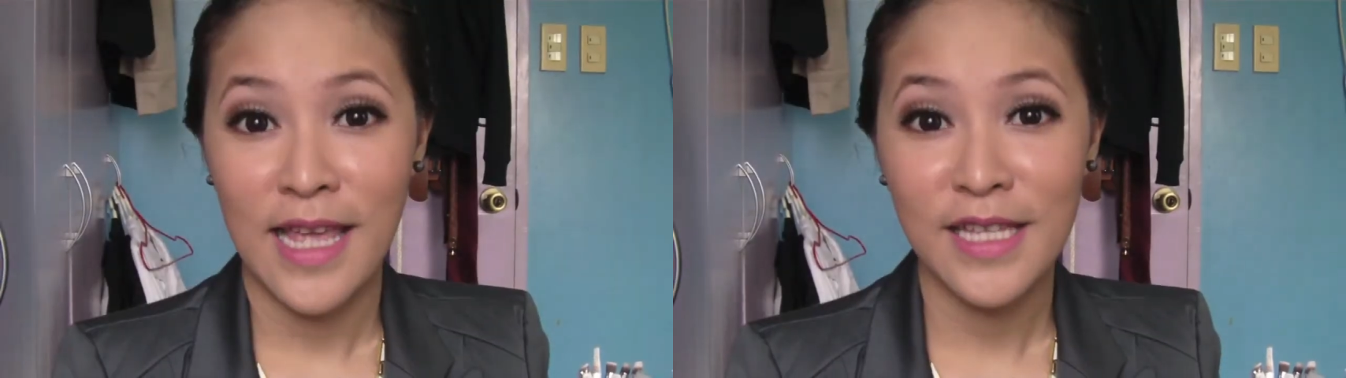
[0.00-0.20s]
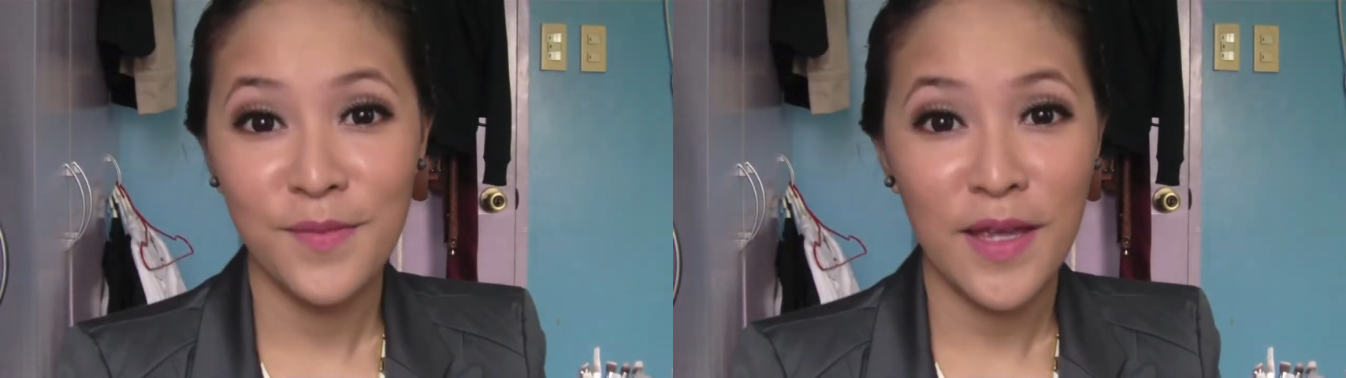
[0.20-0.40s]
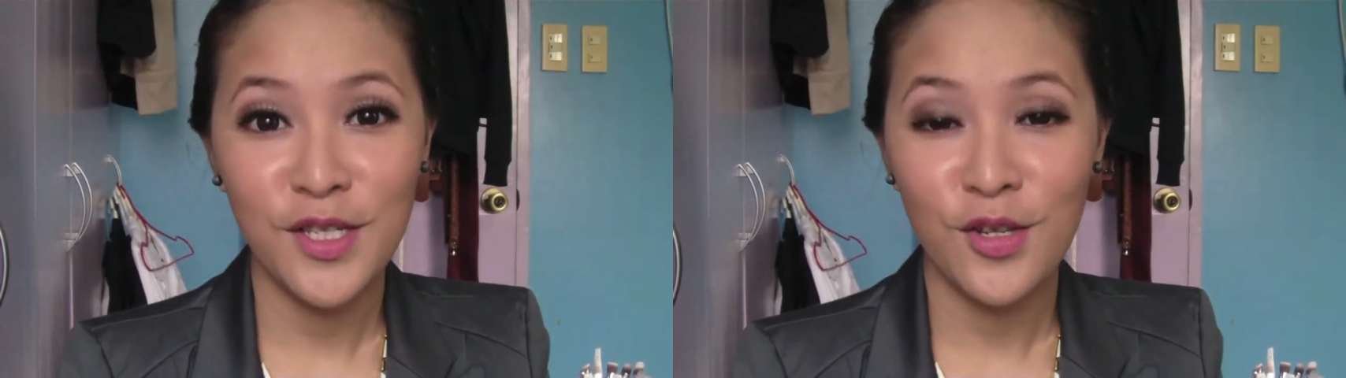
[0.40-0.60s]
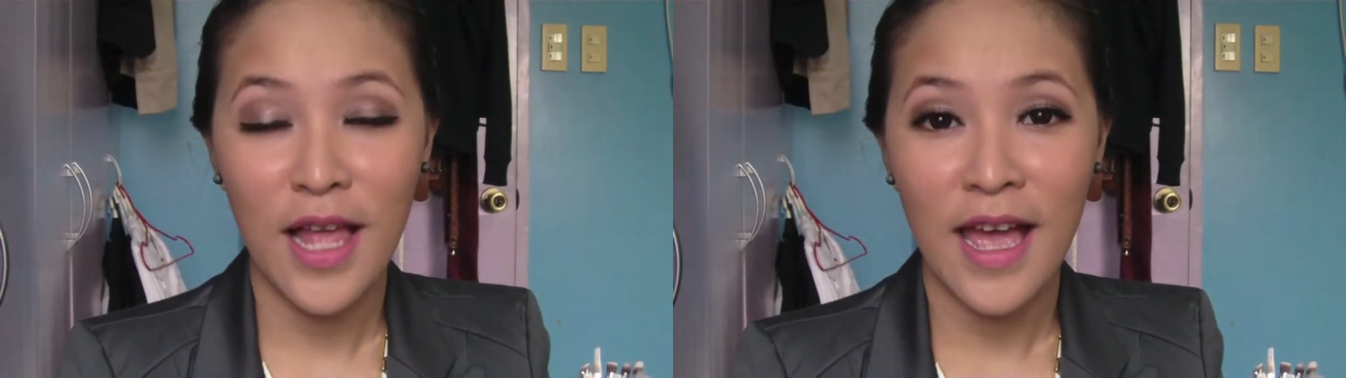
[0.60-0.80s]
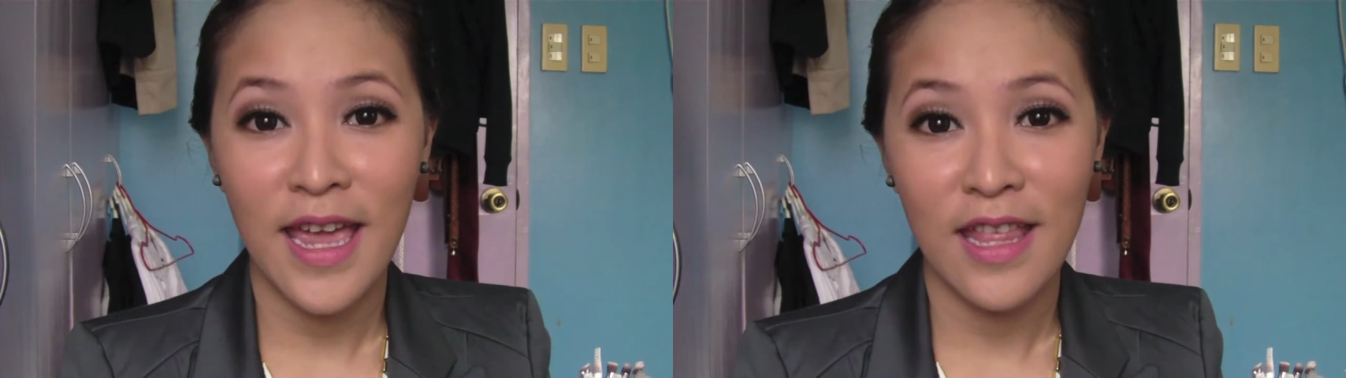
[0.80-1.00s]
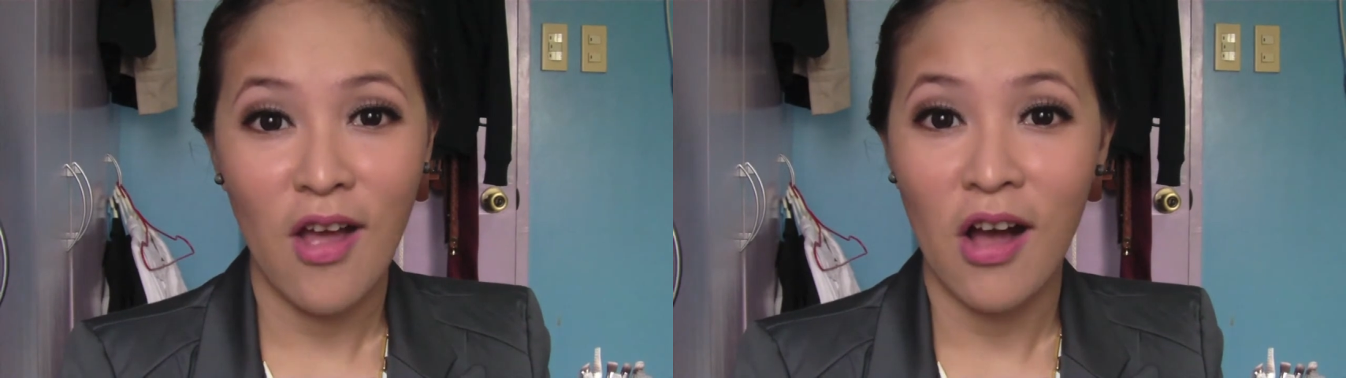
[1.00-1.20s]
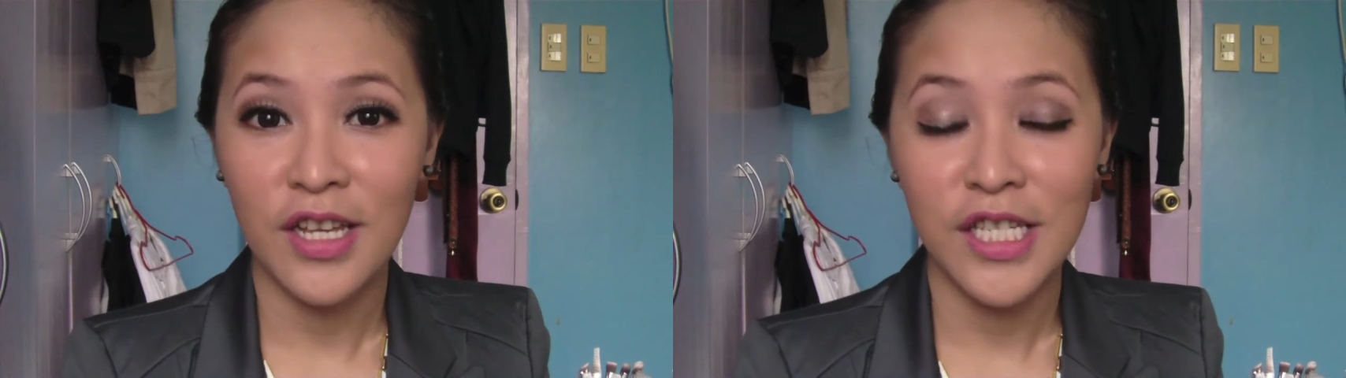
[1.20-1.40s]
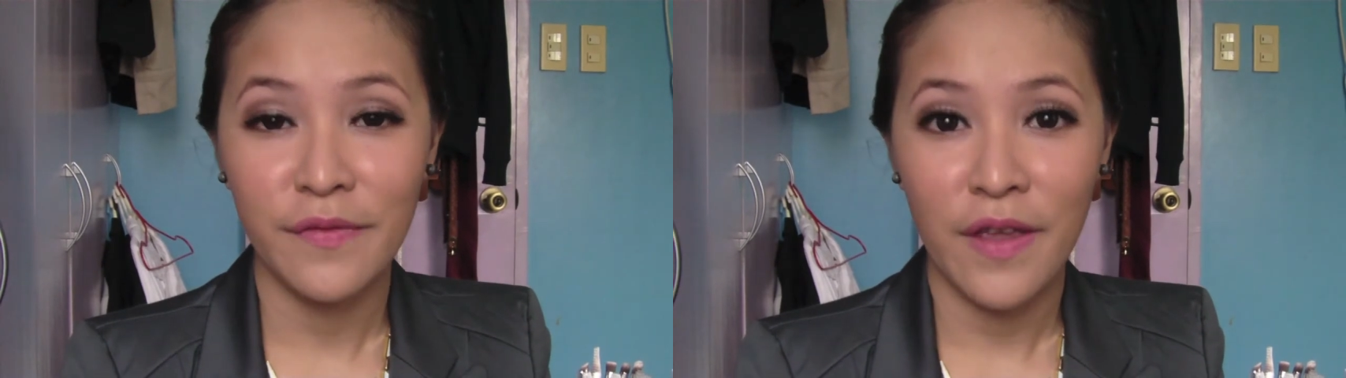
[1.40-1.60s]
that's my July and
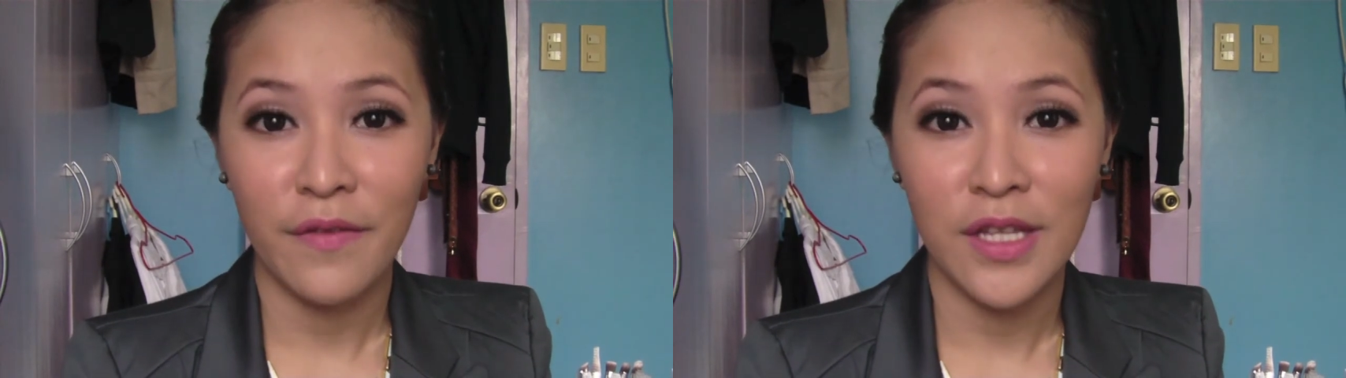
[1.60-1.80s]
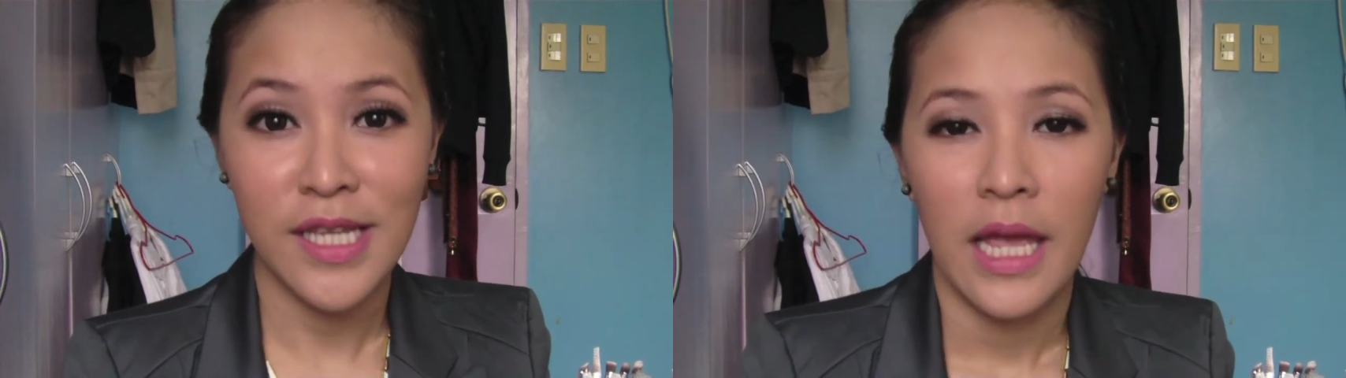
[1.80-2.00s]
August favorites,